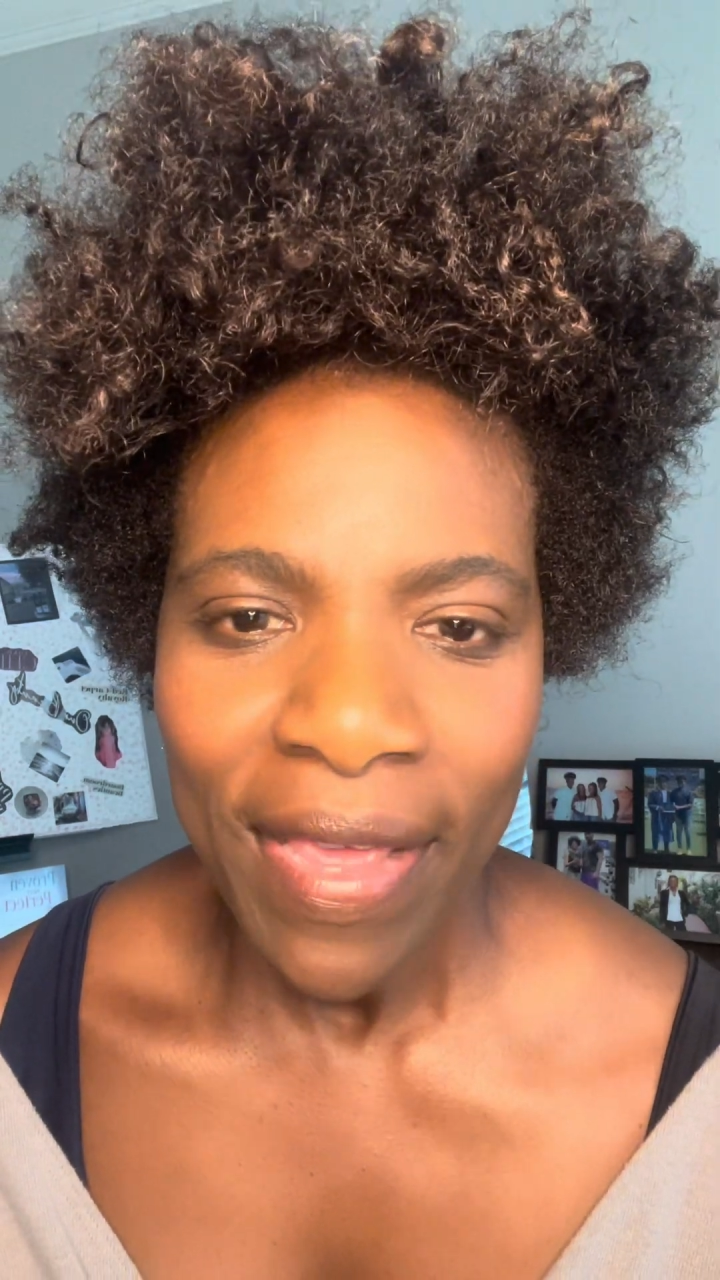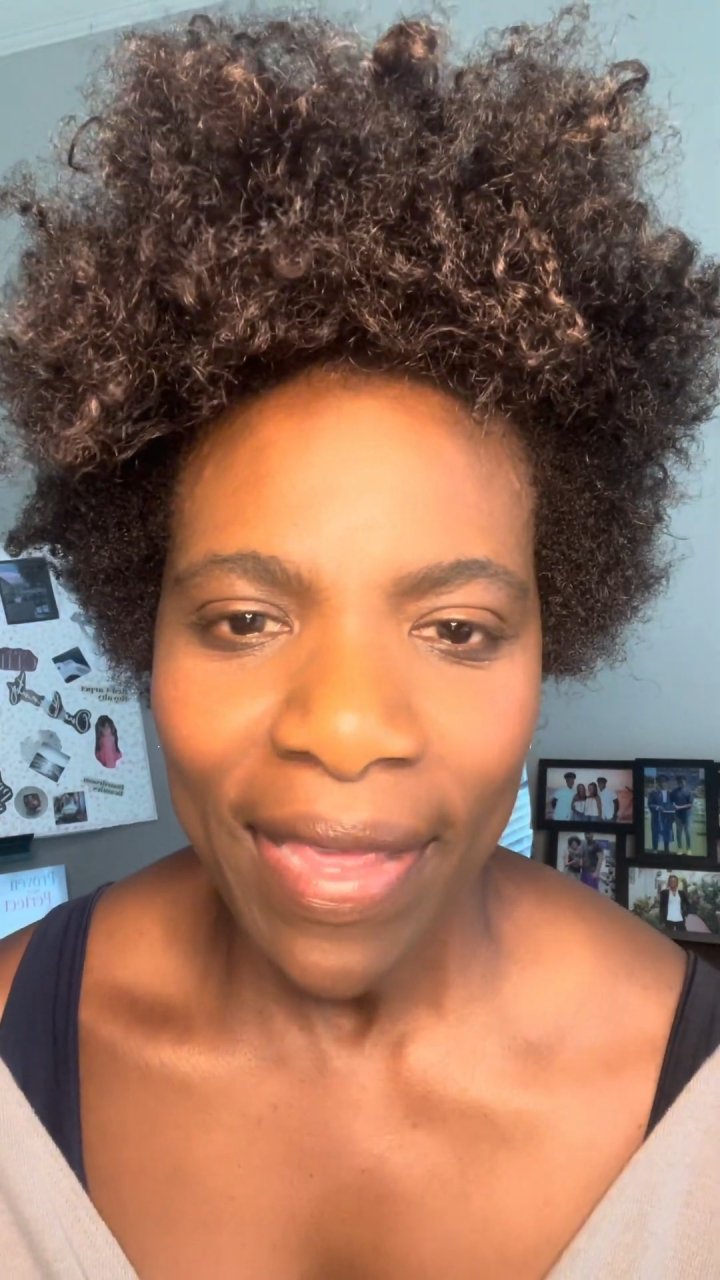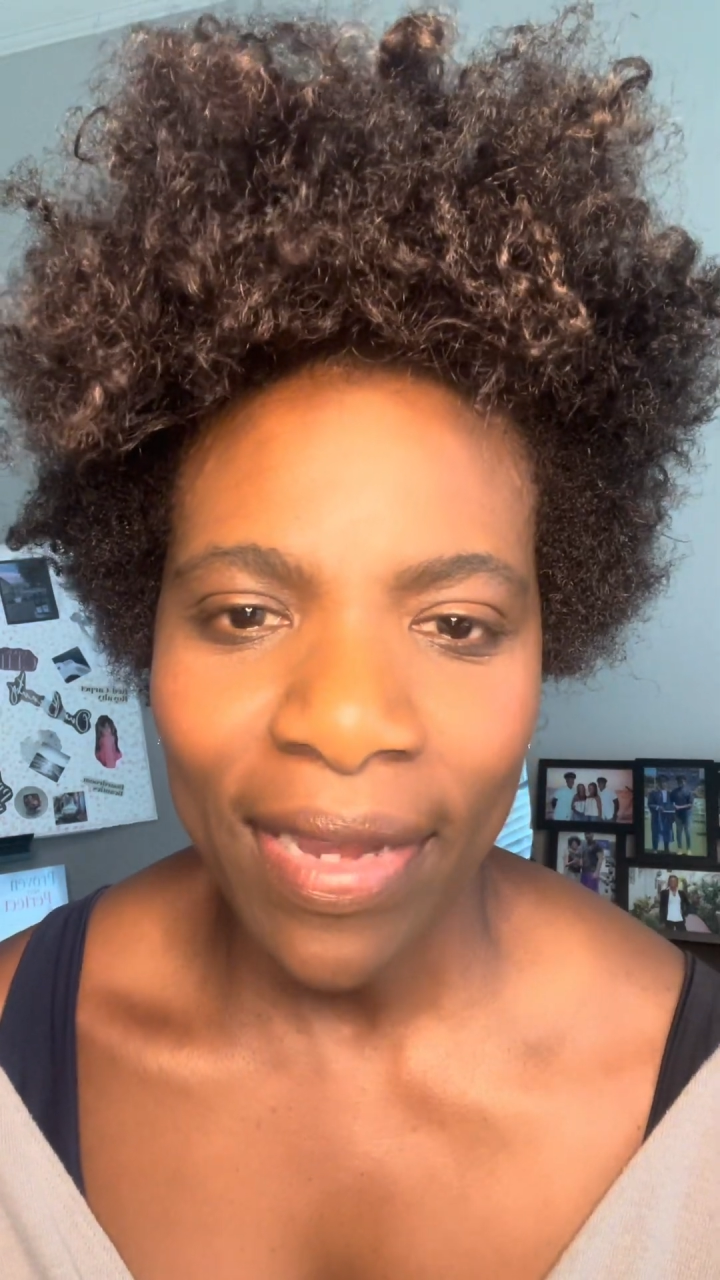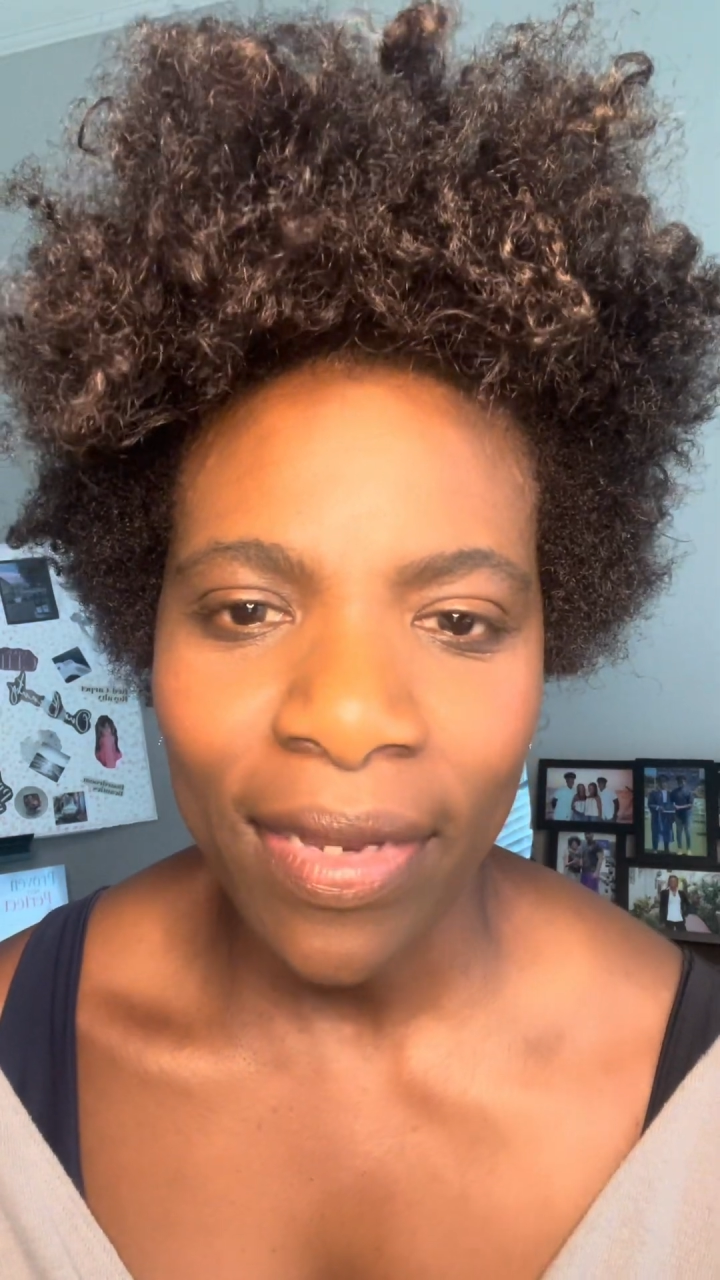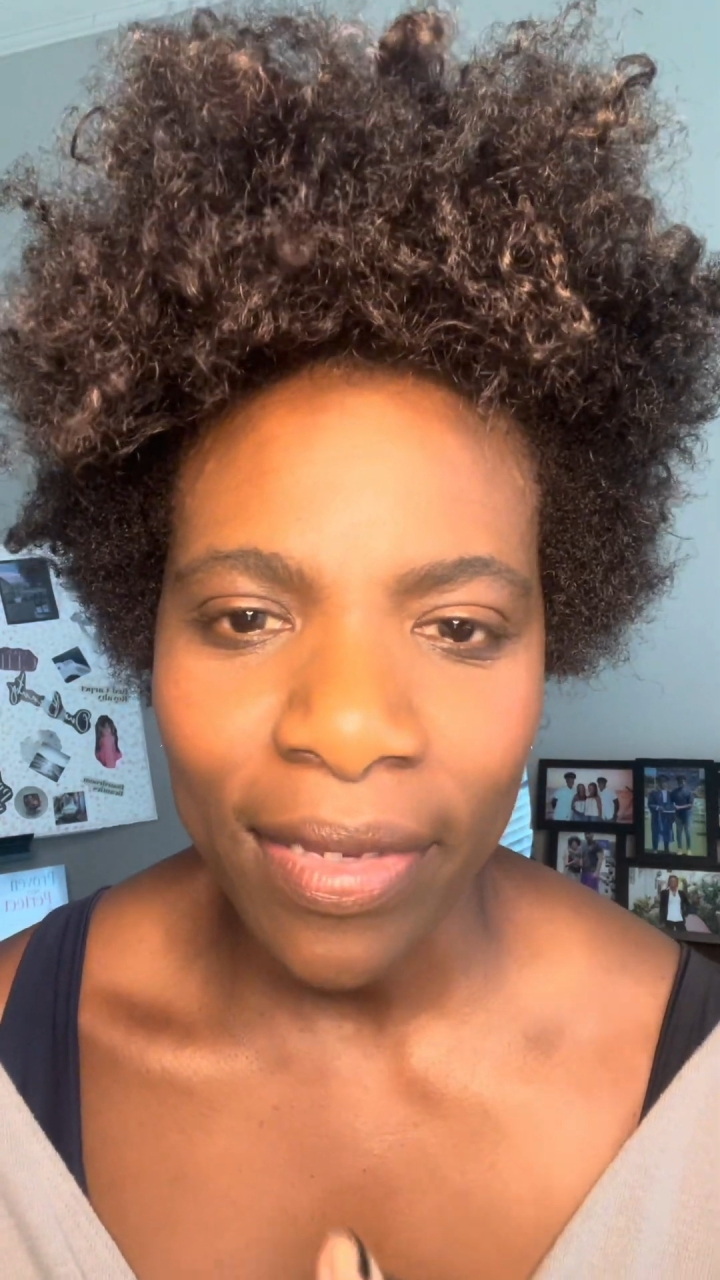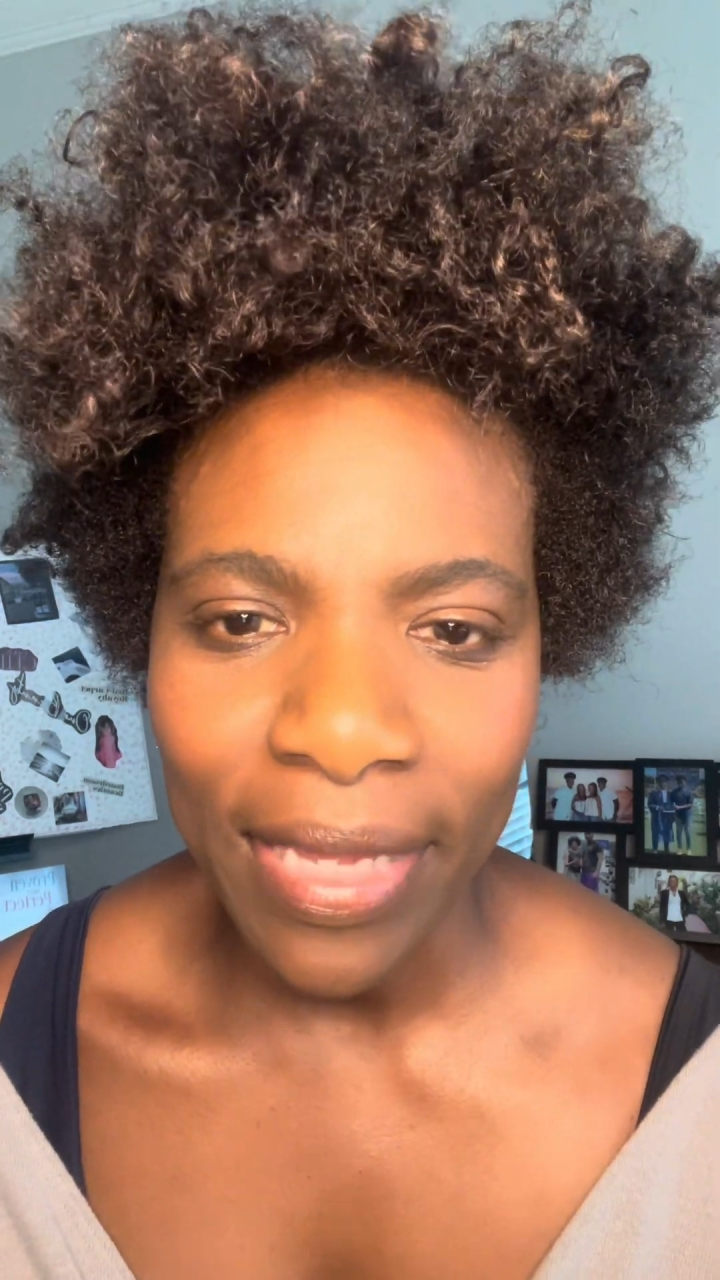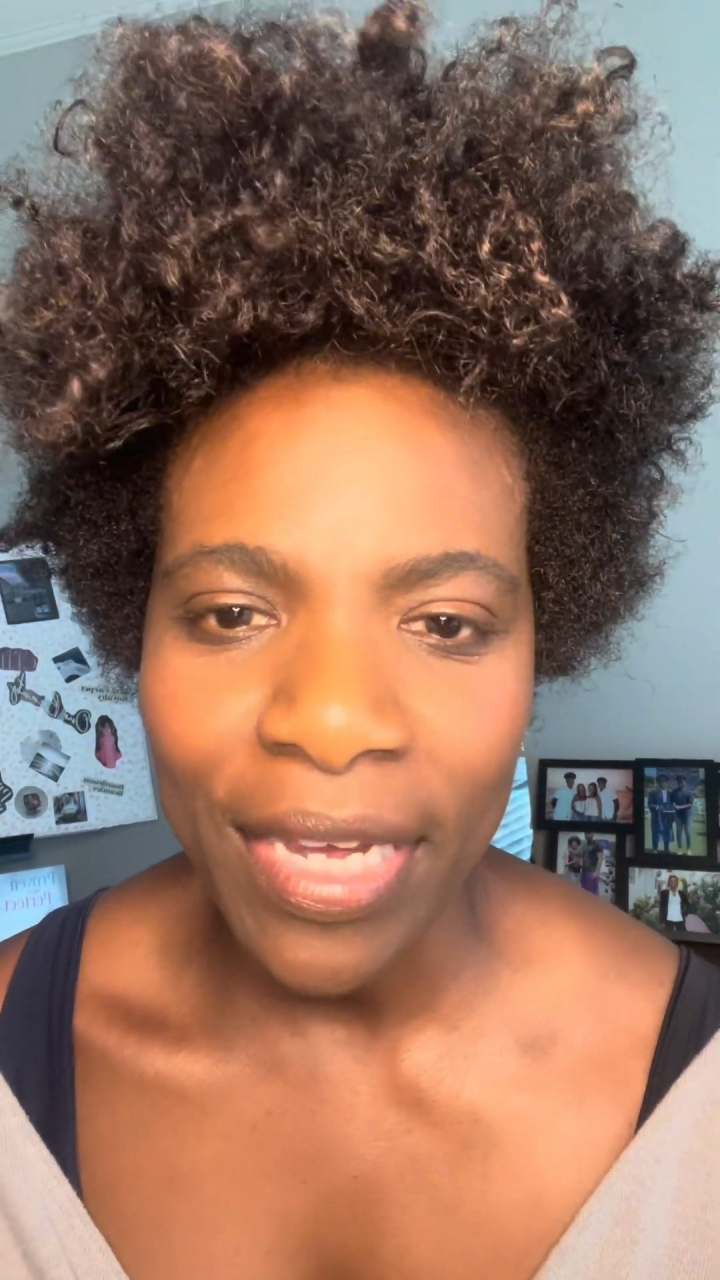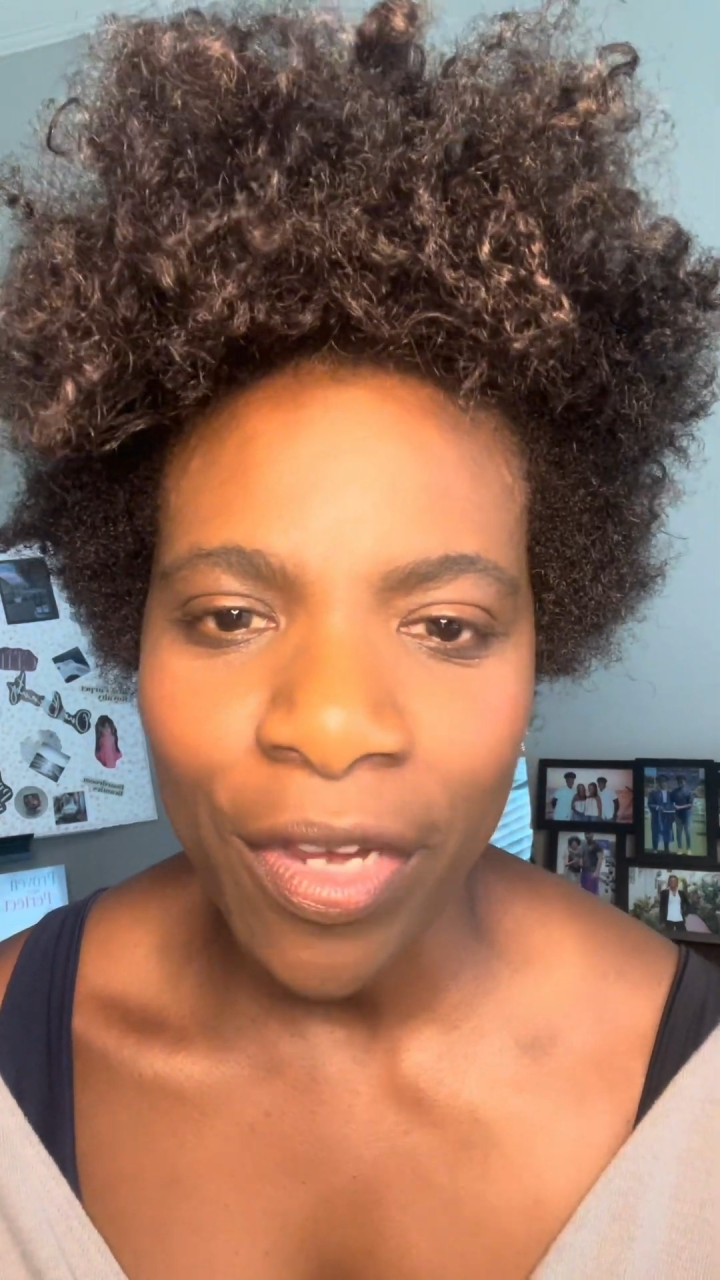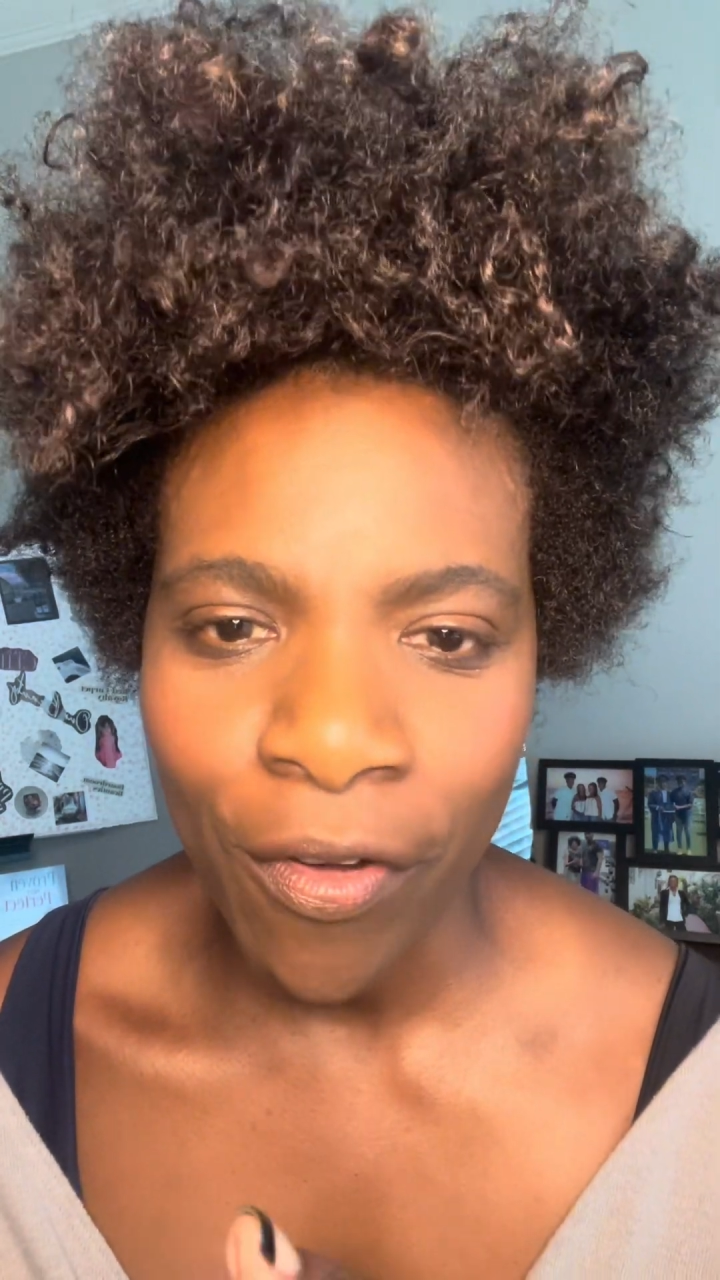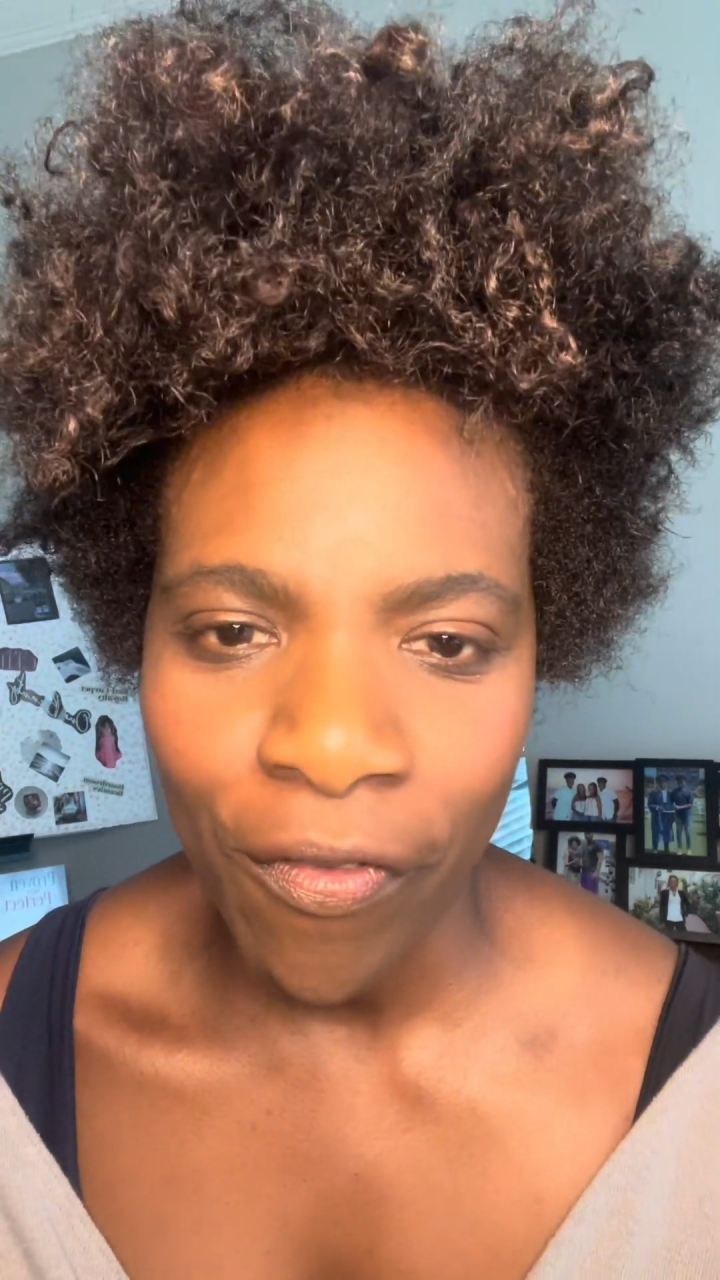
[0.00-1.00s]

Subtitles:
in a linear